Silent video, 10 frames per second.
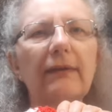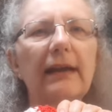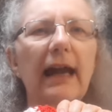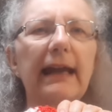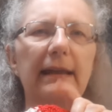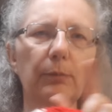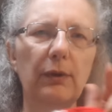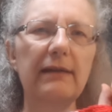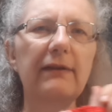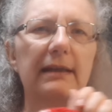that I had
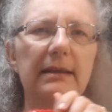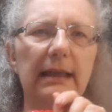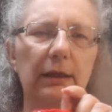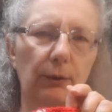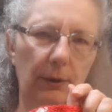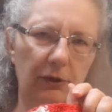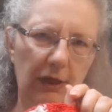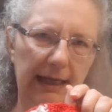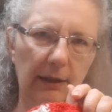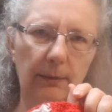previously
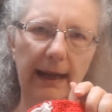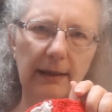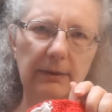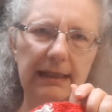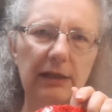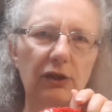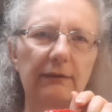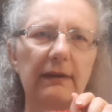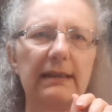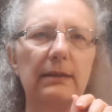crocheted around each
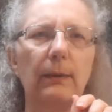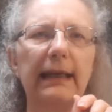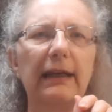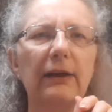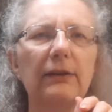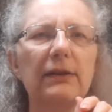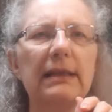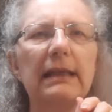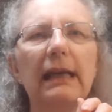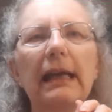of the squares.
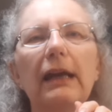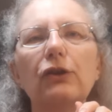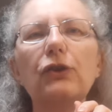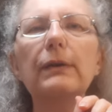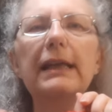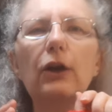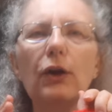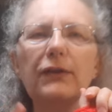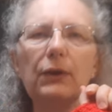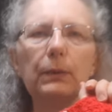Judy
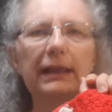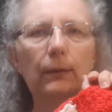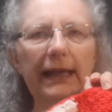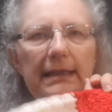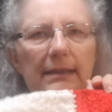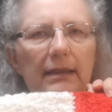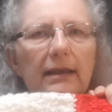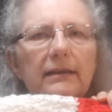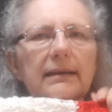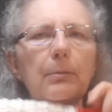also requests
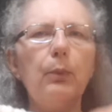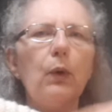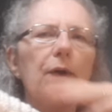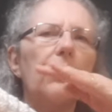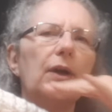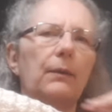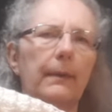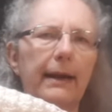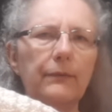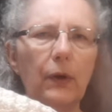that the border
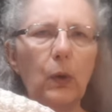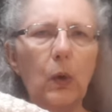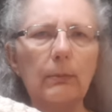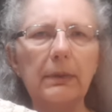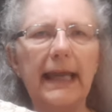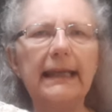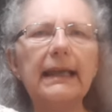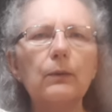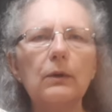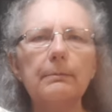around the whole
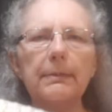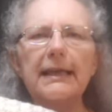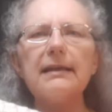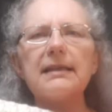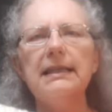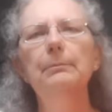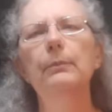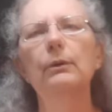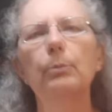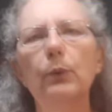blanket will be a
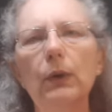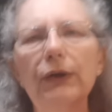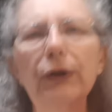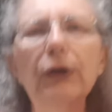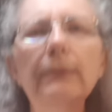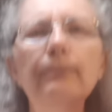simple border.